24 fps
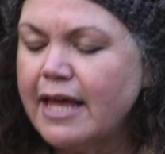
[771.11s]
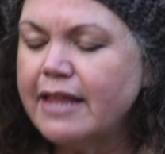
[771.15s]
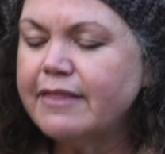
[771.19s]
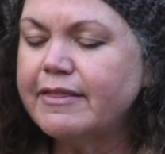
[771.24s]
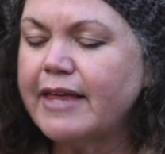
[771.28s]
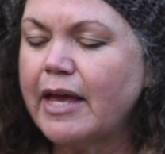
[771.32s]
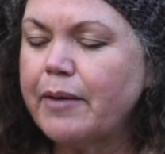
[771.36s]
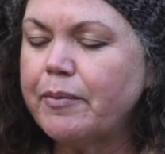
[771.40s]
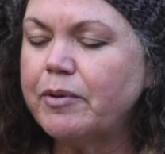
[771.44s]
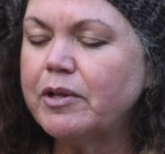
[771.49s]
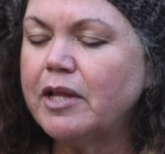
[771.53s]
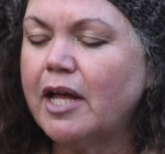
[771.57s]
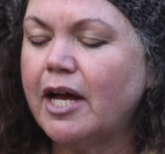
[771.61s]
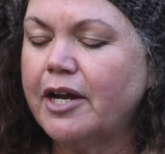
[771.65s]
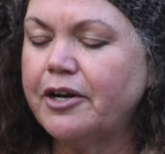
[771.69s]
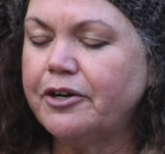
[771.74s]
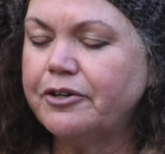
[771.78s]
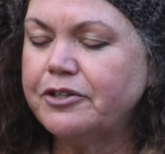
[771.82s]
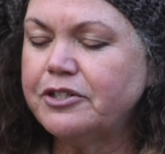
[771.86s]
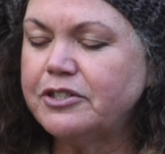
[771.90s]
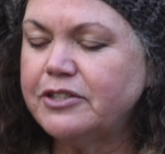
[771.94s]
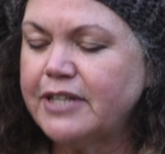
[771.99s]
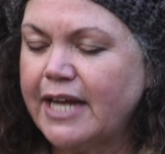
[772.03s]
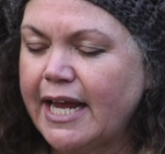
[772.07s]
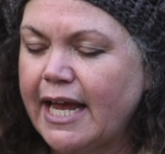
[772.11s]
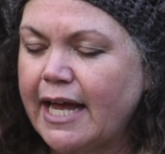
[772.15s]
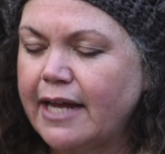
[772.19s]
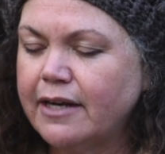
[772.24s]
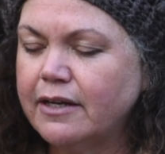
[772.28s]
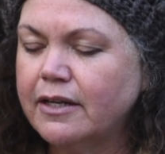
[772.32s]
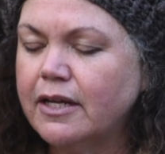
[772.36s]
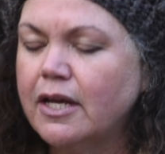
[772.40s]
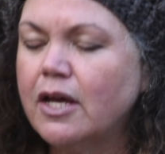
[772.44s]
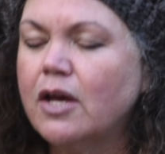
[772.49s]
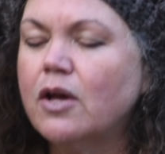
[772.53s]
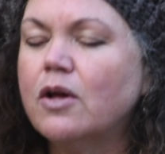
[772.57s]
They will
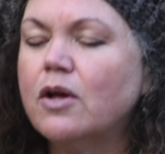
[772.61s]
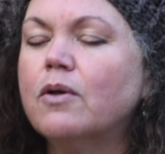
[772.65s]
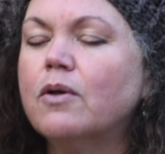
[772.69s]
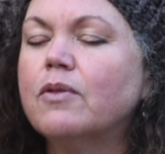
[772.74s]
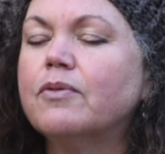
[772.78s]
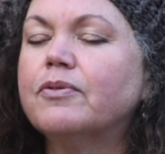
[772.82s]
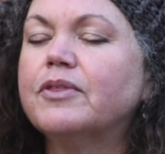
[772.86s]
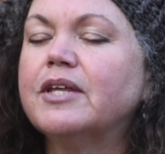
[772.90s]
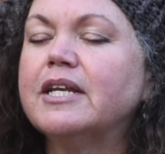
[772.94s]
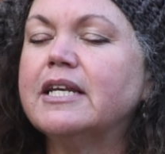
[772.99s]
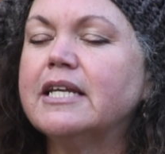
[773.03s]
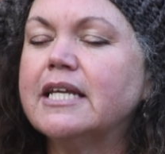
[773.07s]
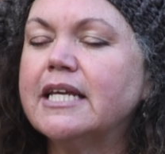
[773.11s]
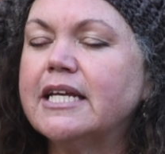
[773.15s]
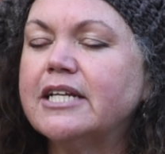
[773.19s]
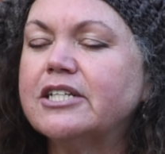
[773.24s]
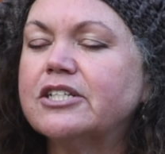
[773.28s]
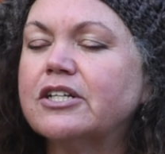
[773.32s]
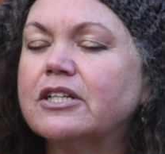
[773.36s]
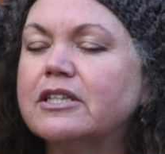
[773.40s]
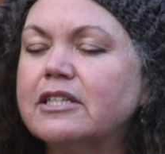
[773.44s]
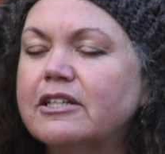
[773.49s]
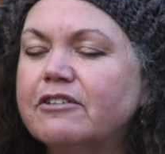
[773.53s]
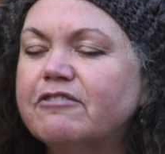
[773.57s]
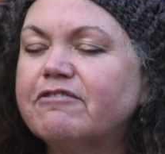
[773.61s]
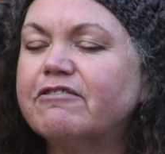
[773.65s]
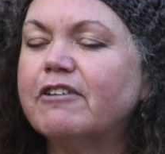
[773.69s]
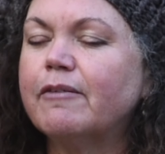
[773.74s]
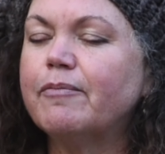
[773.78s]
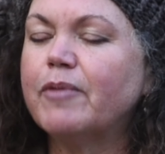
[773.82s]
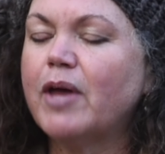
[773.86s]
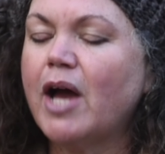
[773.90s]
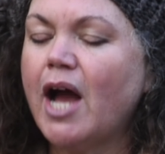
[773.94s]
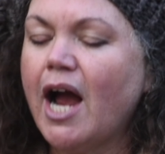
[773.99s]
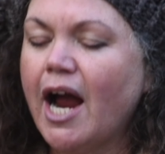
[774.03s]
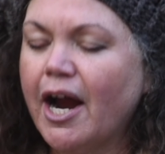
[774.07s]
understand the need to live
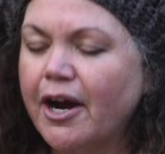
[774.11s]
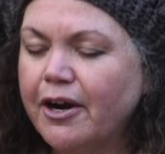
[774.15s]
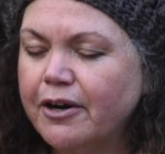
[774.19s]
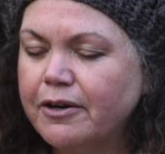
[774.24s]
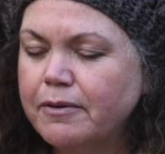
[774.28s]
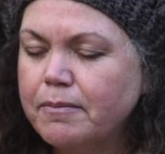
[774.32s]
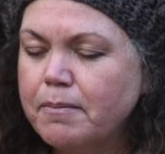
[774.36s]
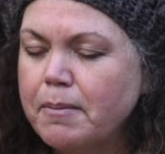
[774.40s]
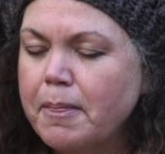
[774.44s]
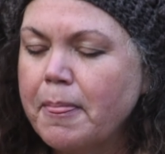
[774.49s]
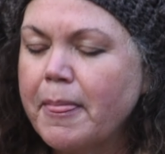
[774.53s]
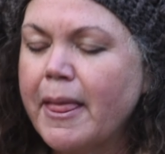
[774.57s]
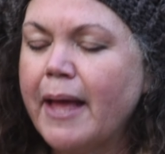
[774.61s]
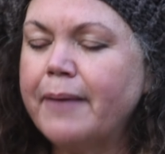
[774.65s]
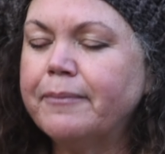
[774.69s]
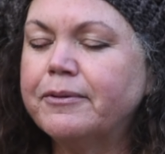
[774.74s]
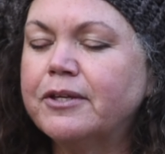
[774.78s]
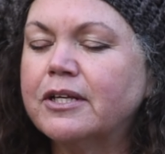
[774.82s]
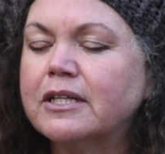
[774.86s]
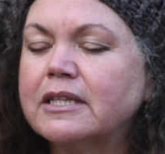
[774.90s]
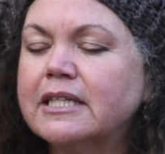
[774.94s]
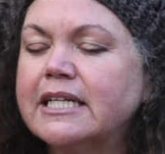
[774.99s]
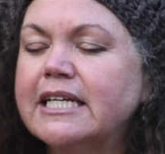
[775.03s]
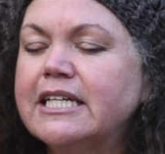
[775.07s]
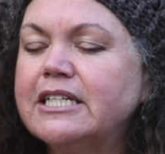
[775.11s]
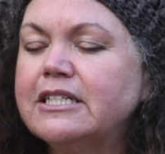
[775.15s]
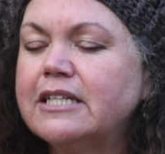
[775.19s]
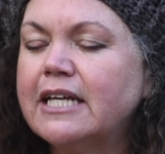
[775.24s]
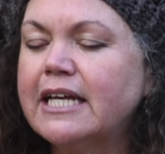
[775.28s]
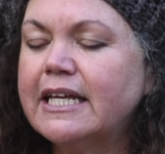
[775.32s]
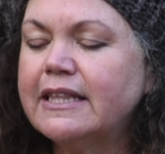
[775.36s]
from the heart and to lead,